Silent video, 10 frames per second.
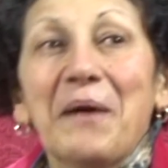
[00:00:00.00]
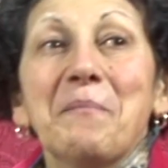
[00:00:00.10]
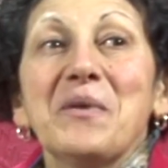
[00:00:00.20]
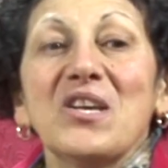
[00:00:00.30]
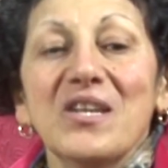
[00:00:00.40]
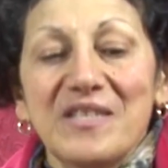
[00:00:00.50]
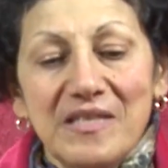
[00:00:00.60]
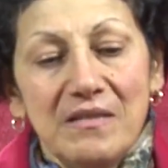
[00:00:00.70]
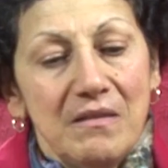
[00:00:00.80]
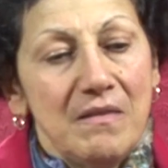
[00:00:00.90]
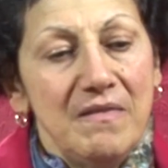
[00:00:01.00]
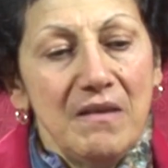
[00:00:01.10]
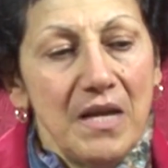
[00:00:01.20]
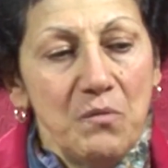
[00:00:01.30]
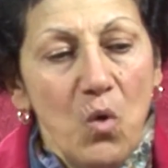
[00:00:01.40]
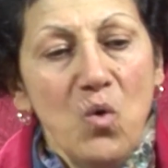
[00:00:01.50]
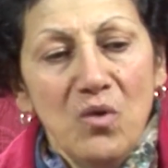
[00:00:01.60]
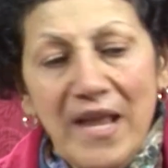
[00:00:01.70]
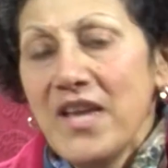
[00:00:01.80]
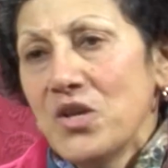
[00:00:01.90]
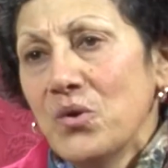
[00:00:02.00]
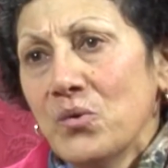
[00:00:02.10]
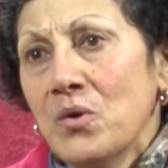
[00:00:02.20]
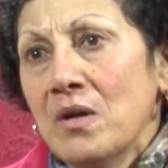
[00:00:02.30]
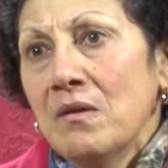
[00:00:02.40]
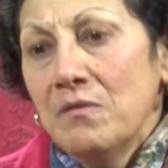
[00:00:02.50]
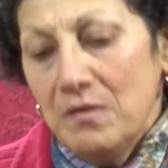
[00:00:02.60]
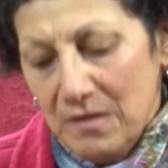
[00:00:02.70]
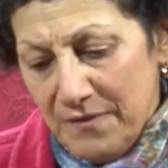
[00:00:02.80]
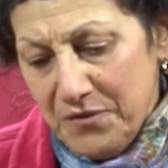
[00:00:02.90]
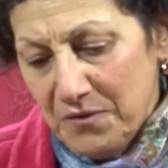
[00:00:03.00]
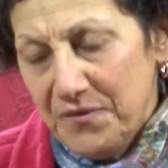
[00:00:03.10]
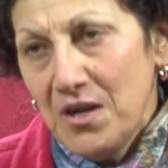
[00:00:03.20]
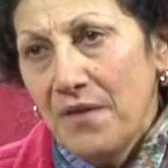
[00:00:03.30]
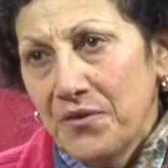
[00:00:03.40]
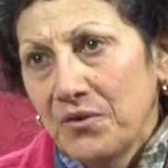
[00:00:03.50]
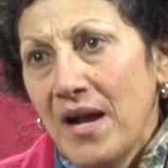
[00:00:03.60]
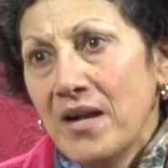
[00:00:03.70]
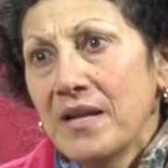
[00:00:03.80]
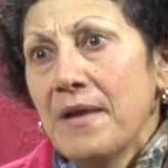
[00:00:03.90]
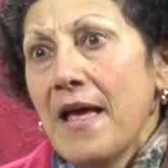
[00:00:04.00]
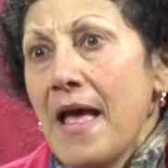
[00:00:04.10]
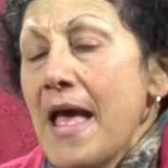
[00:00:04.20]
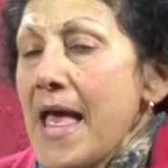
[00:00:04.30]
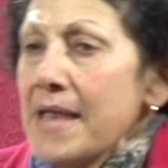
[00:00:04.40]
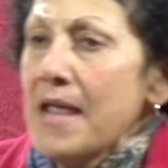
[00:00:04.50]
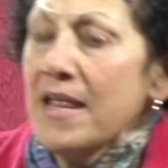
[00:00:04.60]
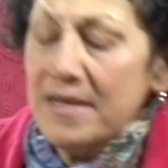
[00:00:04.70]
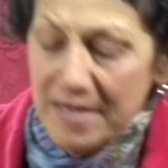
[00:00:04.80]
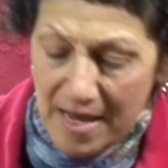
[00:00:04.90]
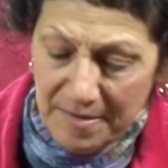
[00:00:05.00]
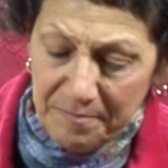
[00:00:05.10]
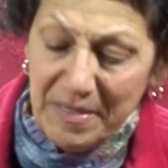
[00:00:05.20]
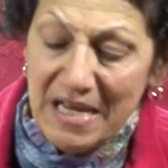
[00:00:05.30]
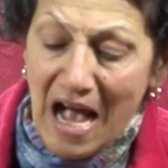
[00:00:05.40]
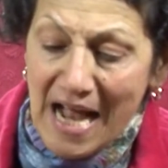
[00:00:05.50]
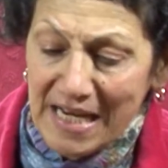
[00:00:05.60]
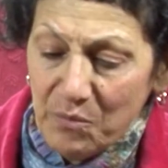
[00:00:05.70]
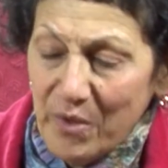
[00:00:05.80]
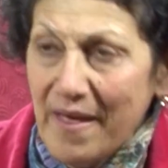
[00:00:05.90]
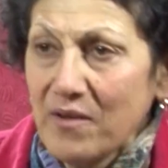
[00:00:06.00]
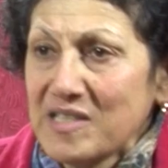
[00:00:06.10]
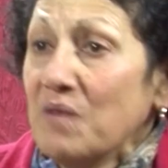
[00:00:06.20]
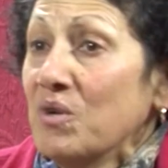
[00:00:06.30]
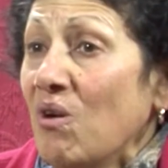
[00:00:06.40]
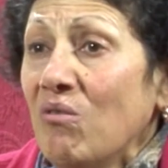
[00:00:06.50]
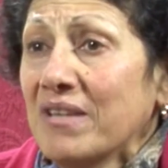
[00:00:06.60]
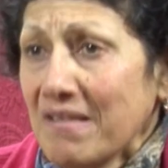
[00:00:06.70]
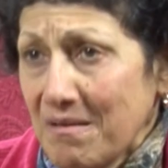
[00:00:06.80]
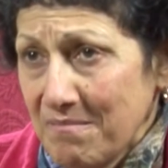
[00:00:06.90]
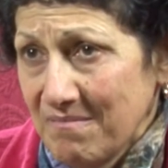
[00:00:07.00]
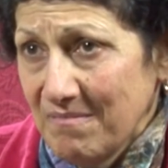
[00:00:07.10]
Because they won't let you lift their feet off the ground and be on it without someone holding them.